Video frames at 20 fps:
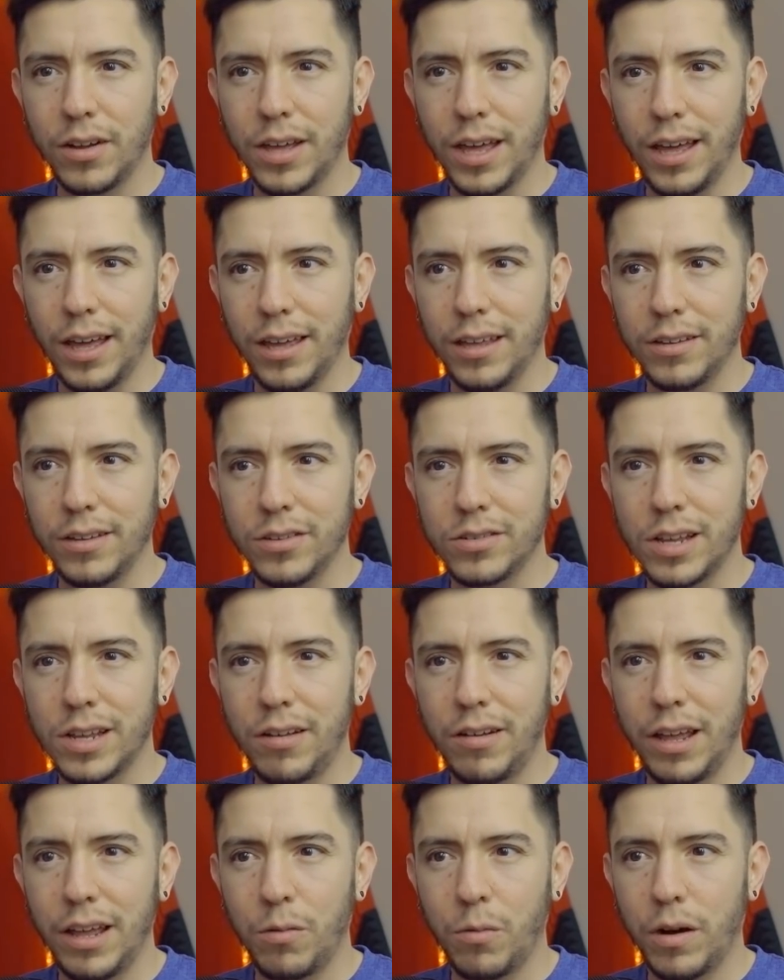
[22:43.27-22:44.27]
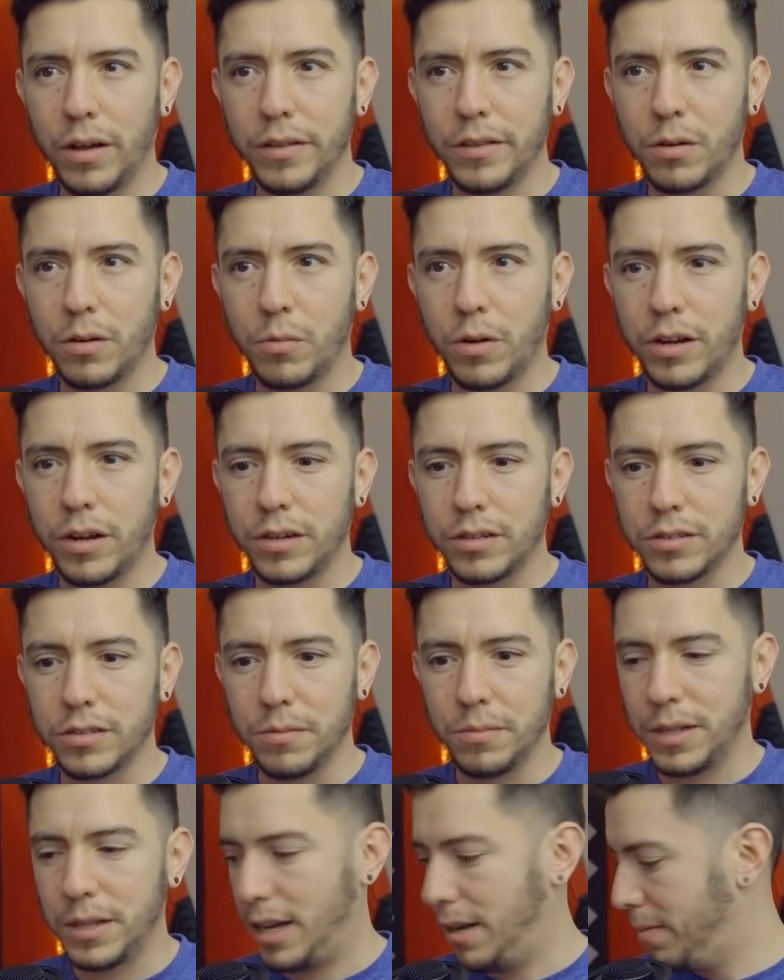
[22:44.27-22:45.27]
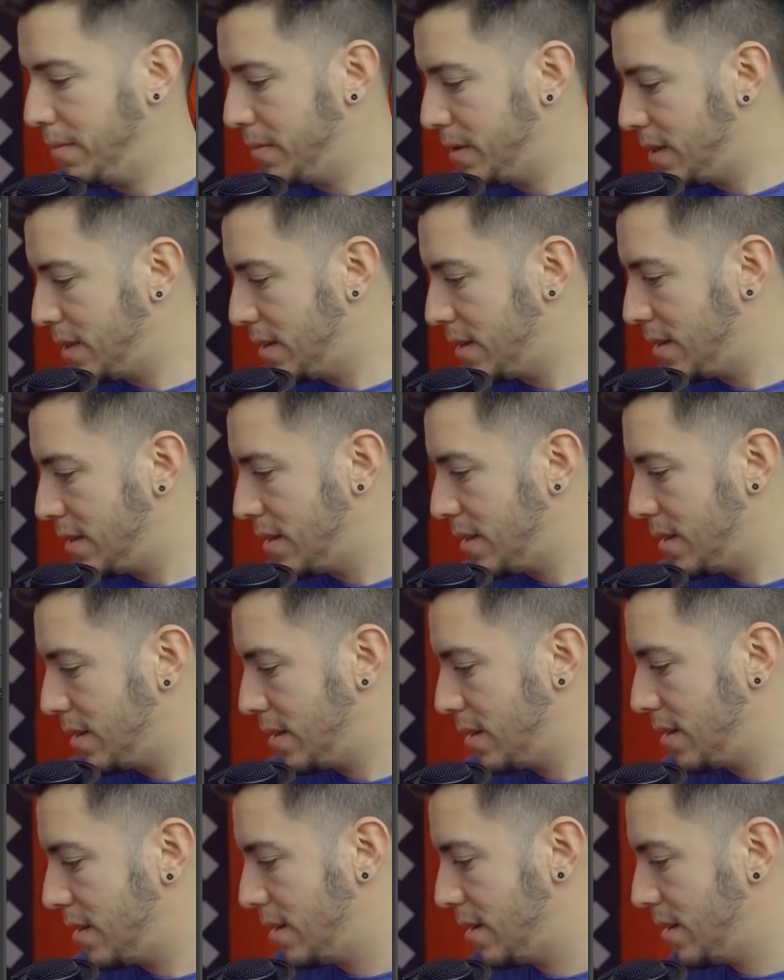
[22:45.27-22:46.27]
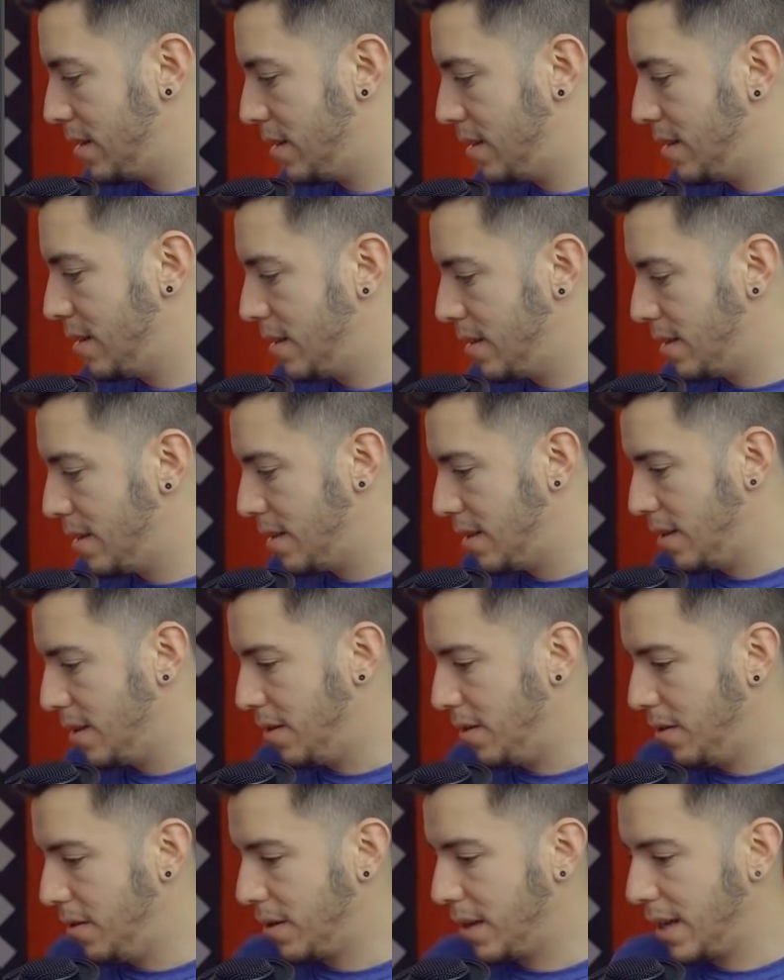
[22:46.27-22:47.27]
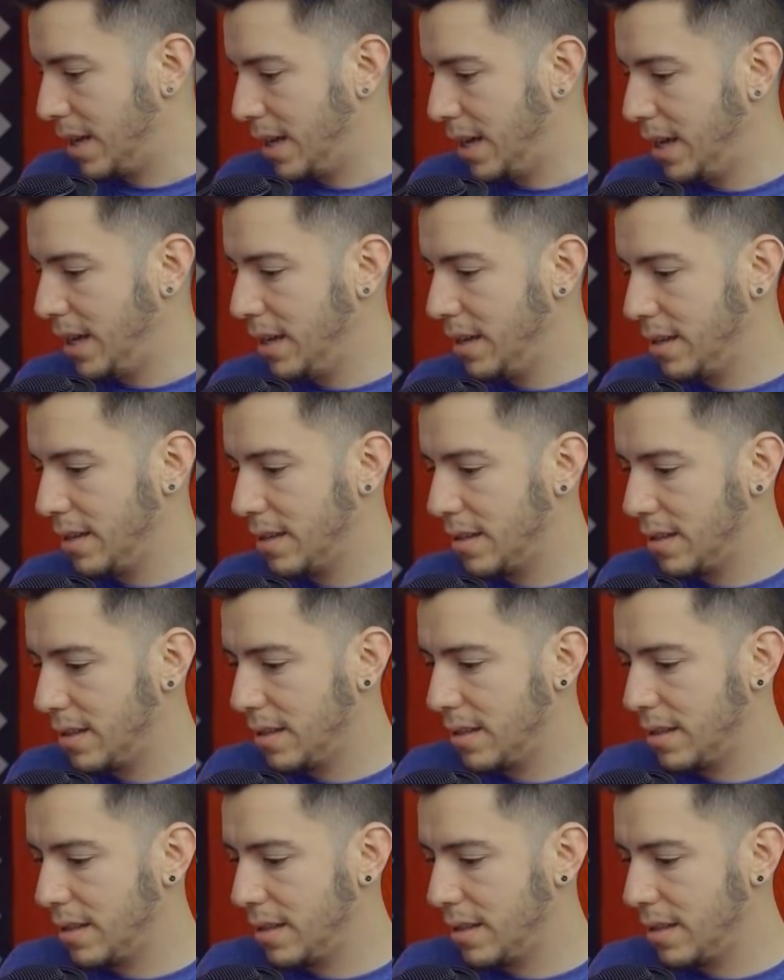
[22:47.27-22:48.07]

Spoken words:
Okay, you sound like underwater sometimes. Okay.